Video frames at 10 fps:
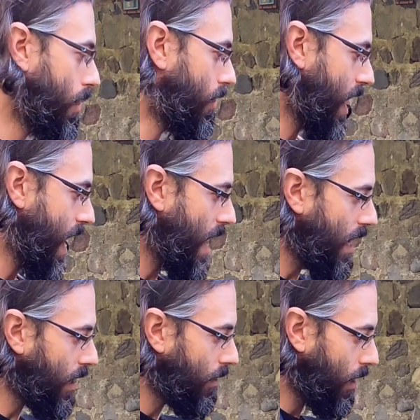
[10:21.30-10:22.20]
The
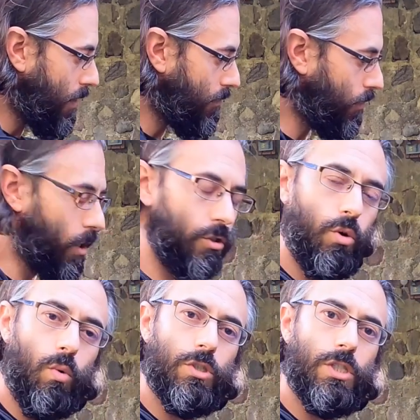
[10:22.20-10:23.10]
head and front
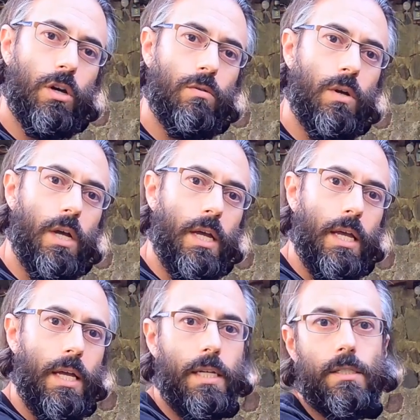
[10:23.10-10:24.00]
torso
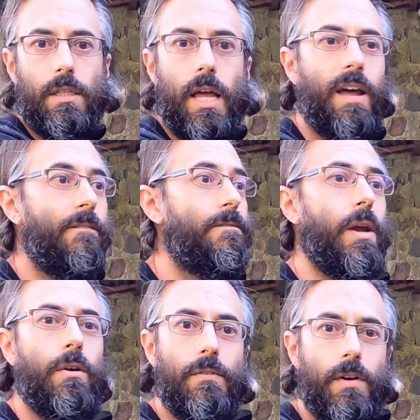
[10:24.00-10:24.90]
is like a
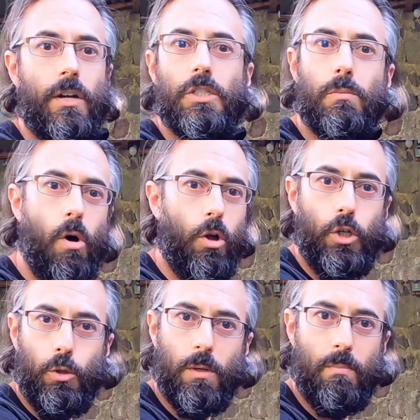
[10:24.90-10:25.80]
very, very small
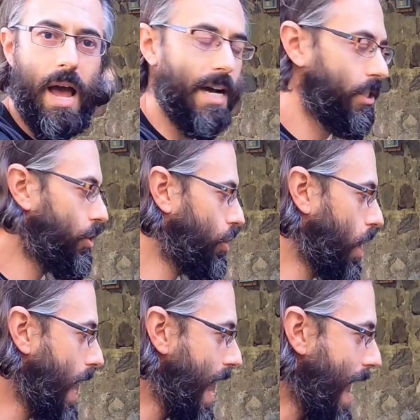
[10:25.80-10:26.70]
human
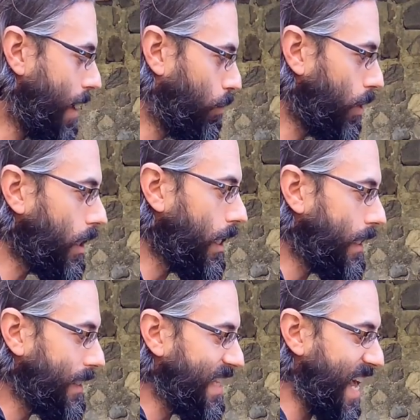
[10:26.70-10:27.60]
passenger. And really,
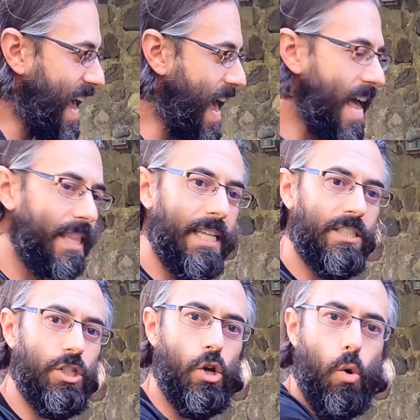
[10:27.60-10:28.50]
it's the head
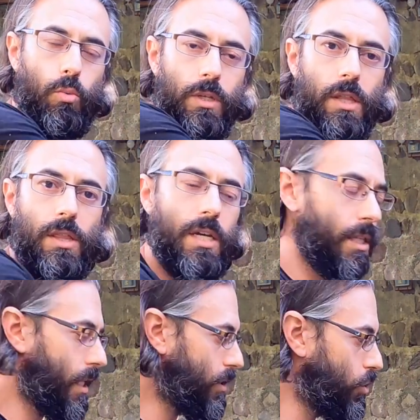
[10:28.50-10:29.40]
that's the only
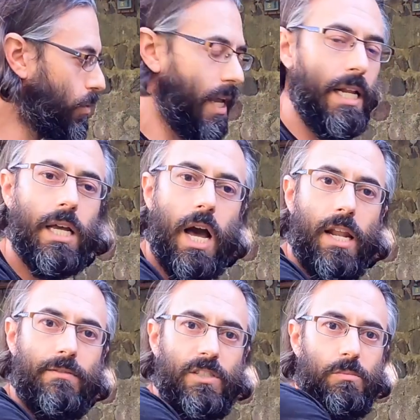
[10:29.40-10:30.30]
thing that's doing any
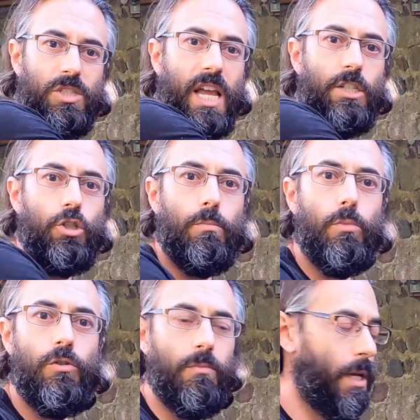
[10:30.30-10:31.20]
kind of substantial
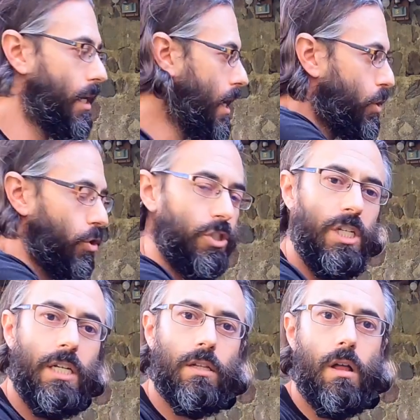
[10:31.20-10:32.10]
movement. You'll
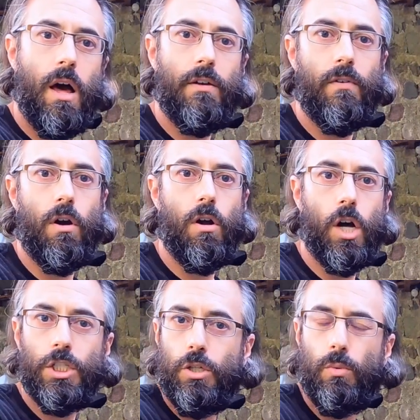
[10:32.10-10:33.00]
see in a lot of our
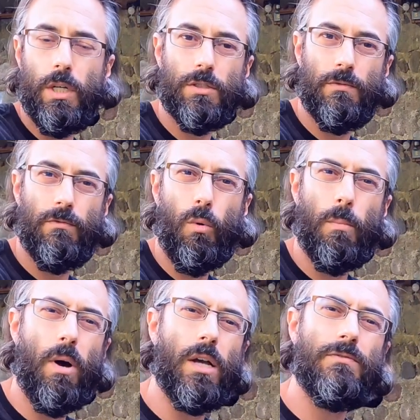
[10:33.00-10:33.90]
on two wheels and four
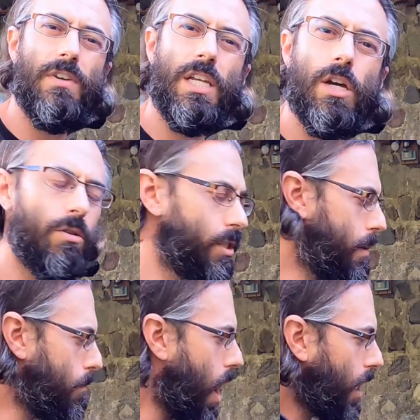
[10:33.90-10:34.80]
paws videos
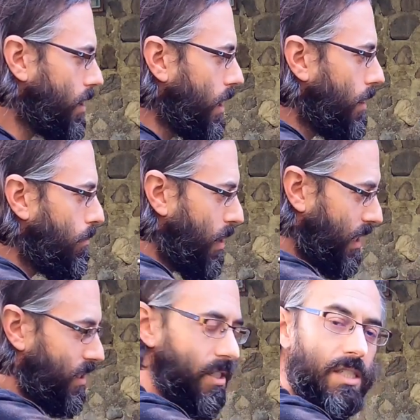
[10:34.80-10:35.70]
that Moxie
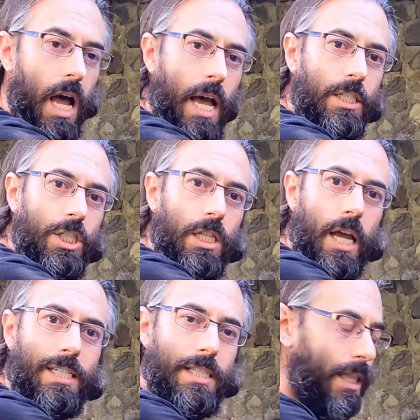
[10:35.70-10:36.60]
picks a side. She
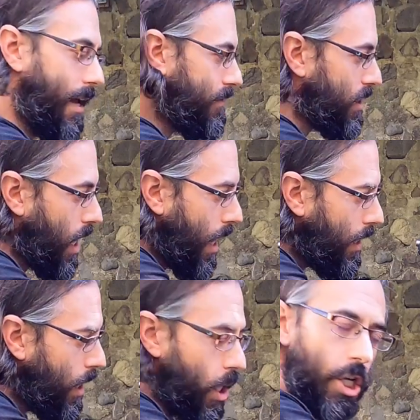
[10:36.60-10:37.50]
likes the left
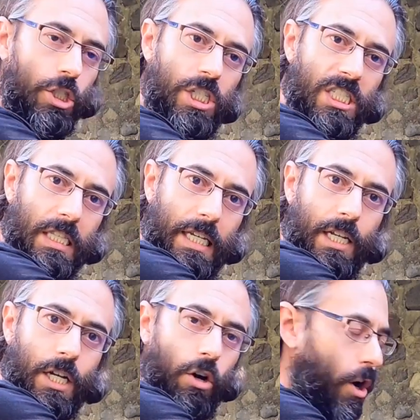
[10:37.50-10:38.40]
side. She's
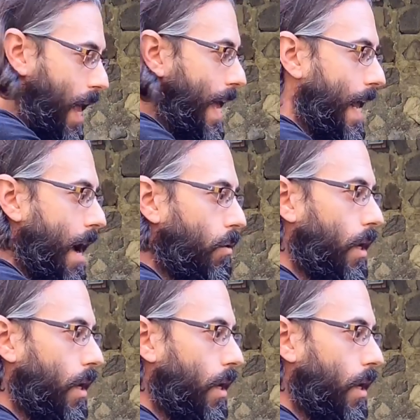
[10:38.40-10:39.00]
leaning her head out.